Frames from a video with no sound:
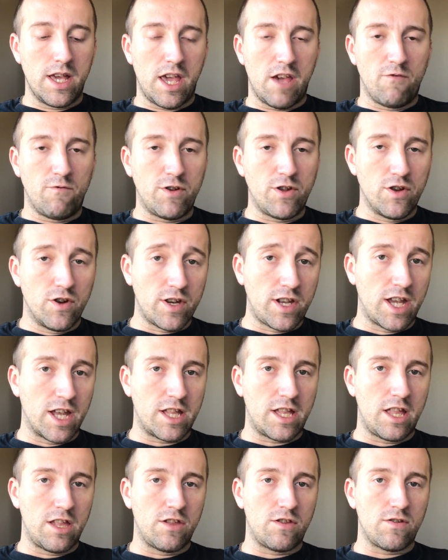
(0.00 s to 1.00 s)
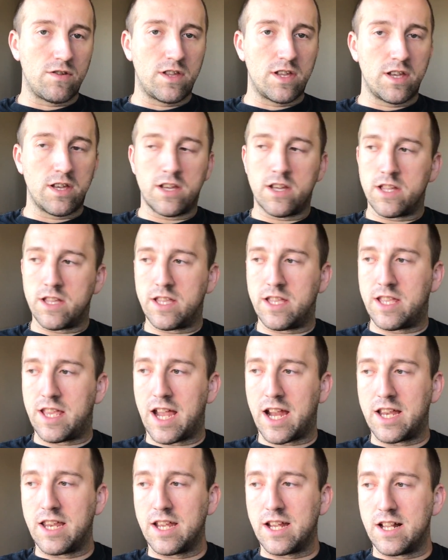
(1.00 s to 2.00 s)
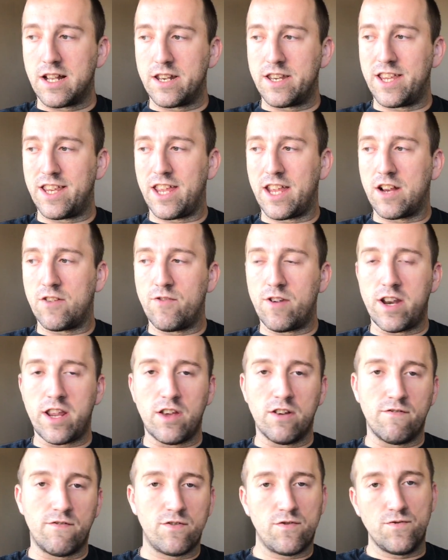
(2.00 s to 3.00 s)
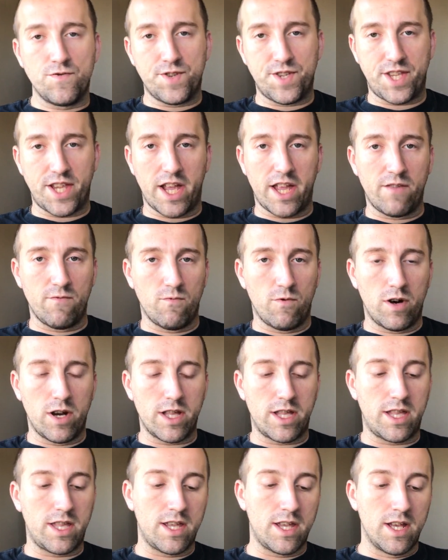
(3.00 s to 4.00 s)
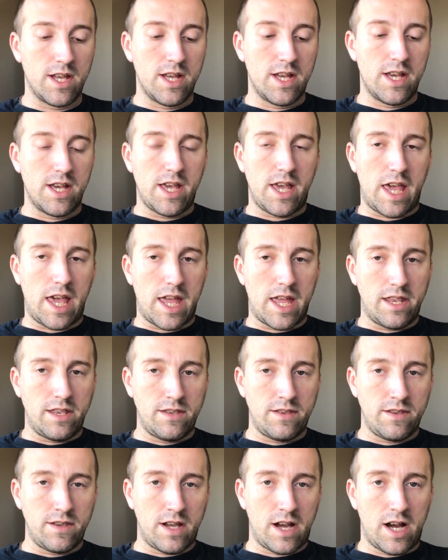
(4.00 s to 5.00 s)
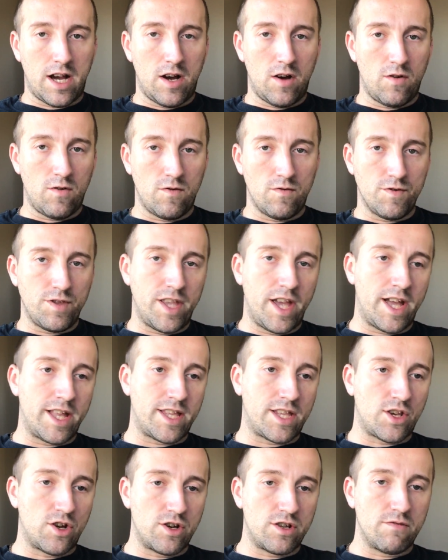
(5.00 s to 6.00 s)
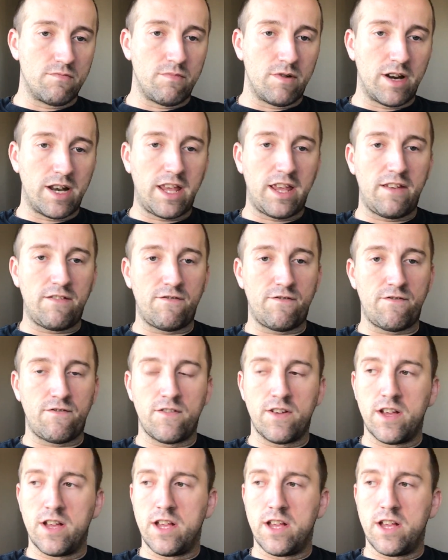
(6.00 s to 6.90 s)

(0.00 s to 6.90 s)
and we don't get into the technical nitty gritty of who said what and how that certain belief